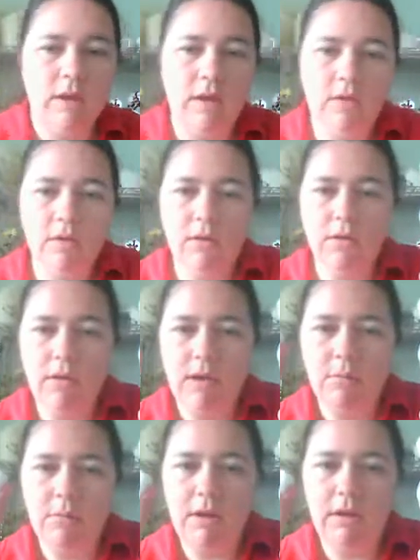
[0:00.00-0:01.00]

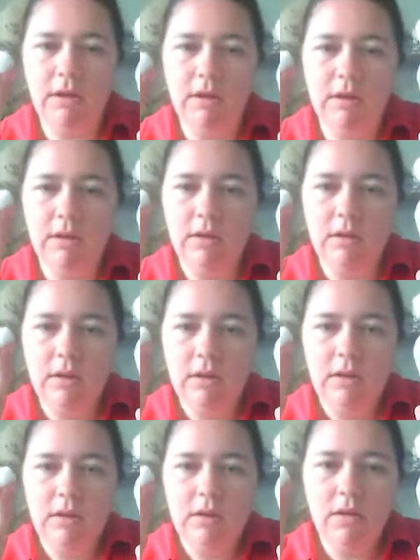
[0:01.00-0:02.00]
and my little
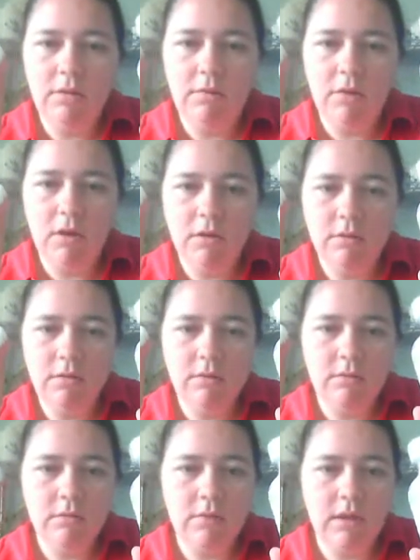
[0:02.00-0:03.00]

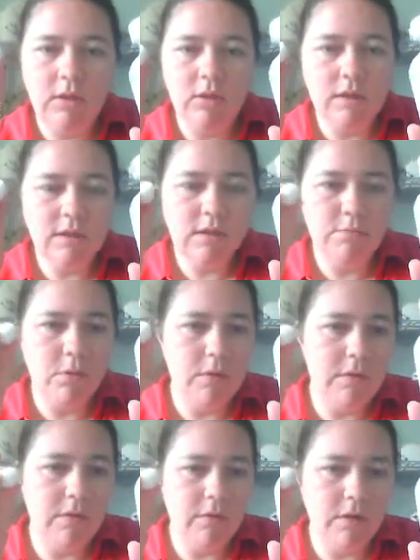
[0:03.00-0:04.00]
cotton thing. You guys
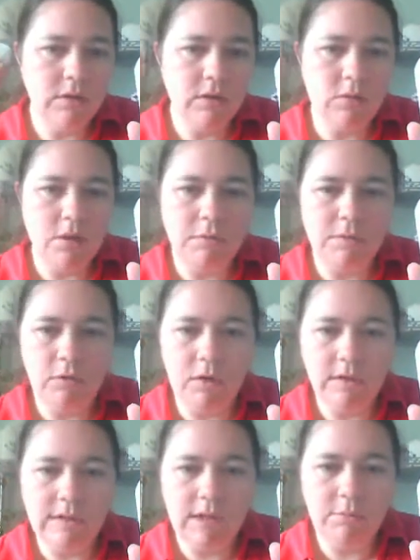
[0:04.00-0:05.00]
probably have cotton swabs if you
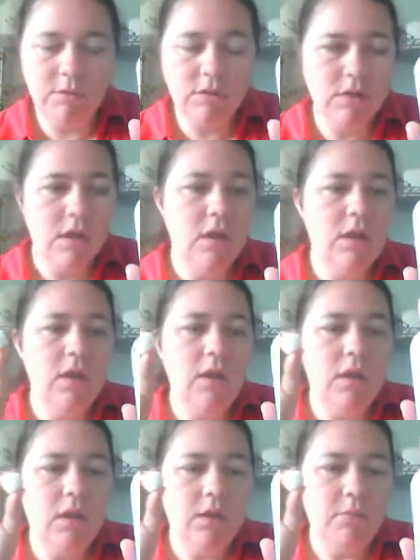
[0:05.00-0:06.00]
got samples.
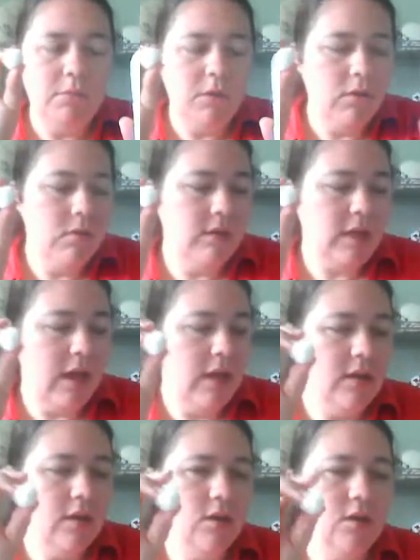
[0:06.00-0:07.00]
Use
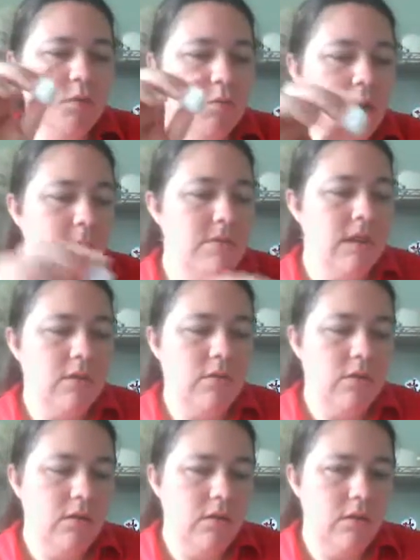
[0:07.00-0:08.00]
that to wipe
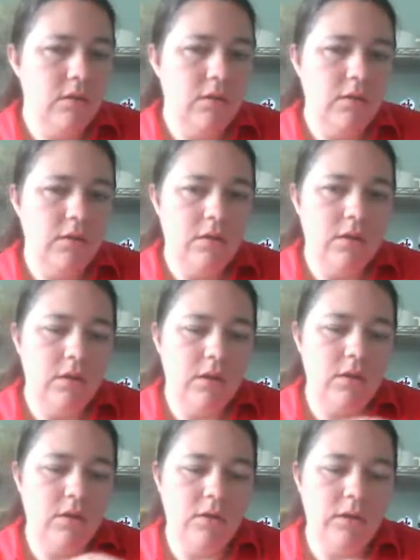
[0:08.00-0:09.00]
down,
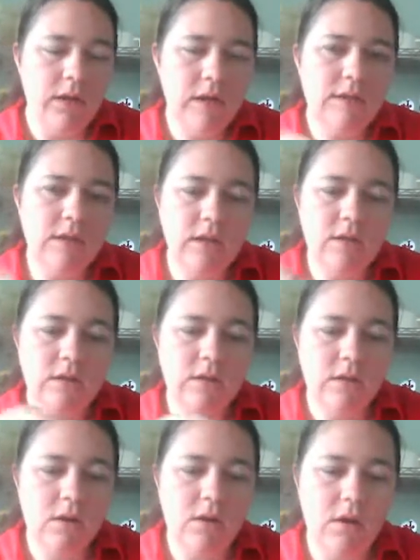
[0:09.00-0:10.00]
get all the
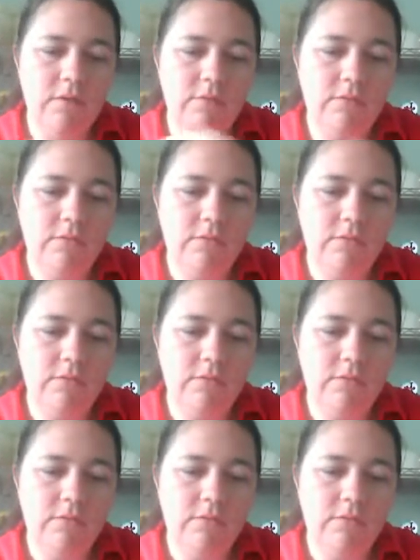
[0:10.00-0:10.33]
excess off